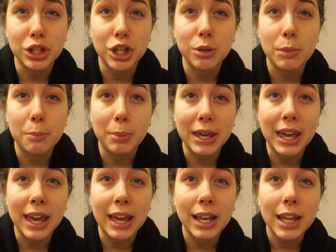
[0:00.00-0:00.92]
human
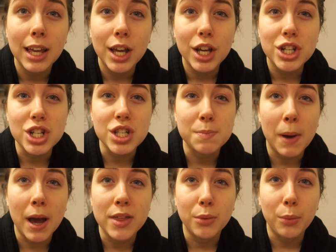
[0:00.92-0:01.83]
being, just
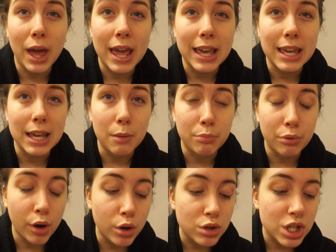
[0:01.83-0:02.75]
by the way he
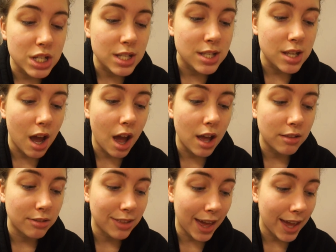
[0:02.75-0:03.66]
approaches
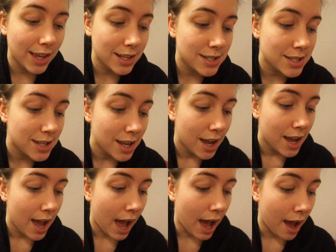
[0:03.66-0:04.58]
certain things.
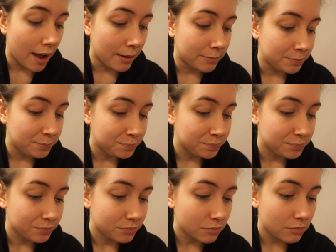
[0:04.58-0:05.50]

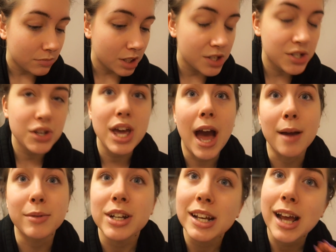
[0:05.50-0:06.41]
So yeah,
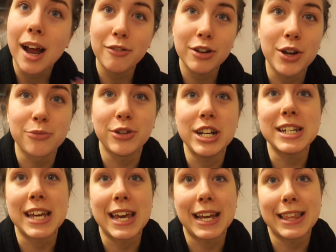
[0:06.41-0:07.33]
I'm gonna carry on
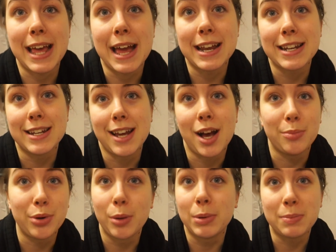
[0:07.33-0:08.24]
reading and then I'll
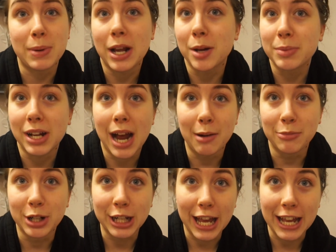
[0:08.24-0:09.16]
probably pick up the
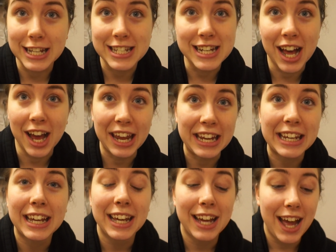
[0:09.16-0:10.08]
camera again tonight.
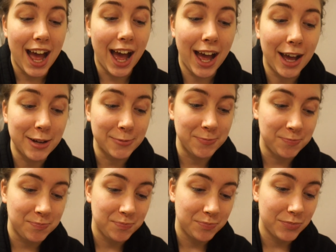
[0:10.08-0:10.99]

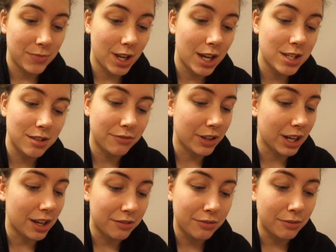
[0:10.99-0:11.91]
I don't
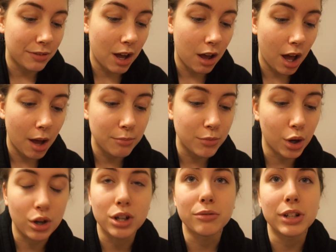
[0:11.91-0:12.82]
think I'm
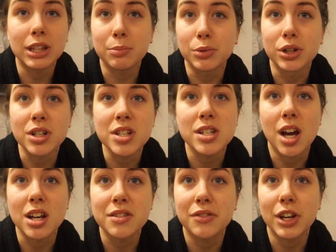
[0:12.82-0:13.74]
not gonna read the book
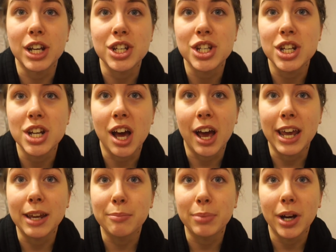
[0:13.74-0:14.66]
start to finish
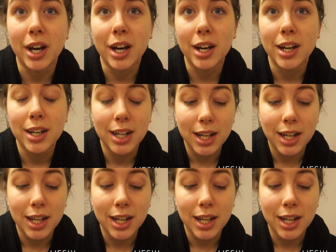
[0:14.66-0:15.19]
tonight, but